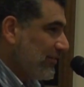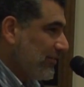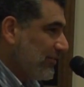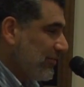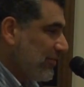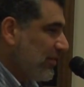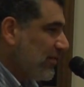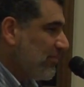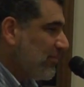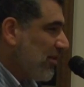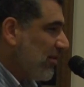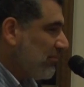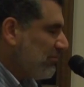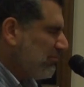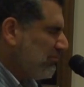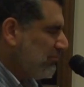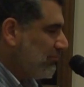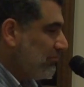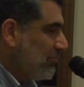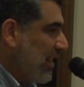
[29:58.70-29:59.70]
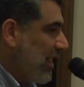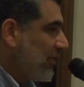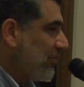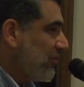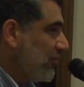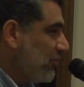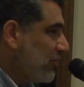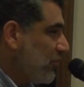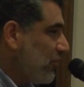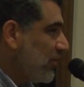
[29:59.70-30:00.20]
Think about
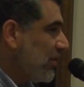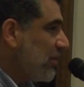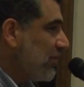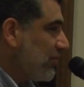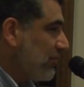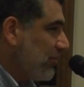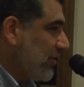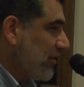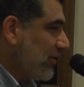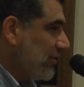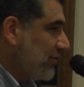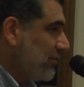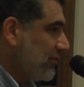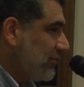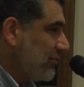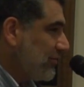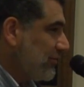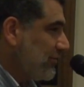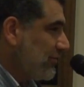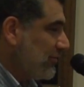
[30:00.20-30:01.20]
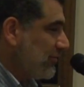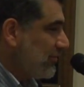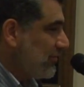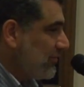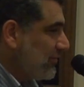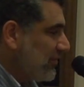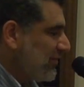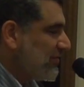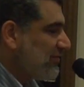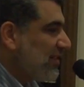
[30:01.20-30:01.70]
Matthew 23,
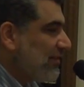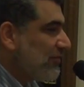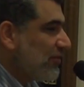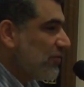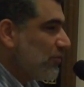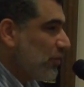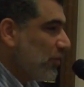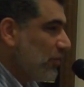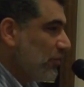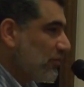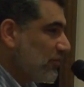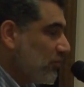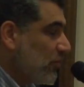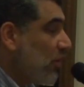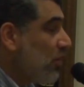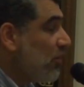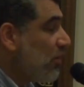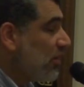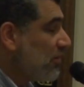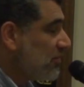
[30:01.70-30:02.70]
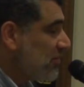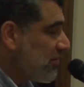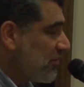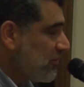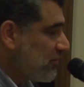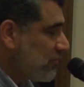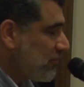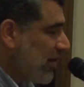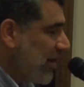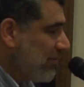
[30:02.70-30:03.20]
the 7 woes. Woe unto you,
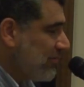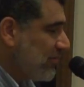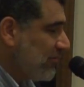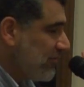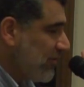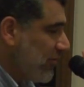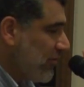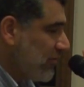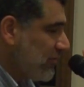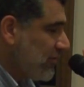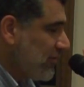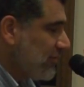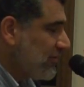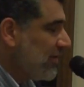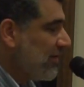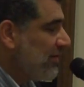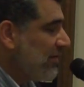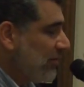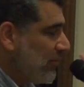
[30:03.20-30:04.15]
scribes and Pharisees.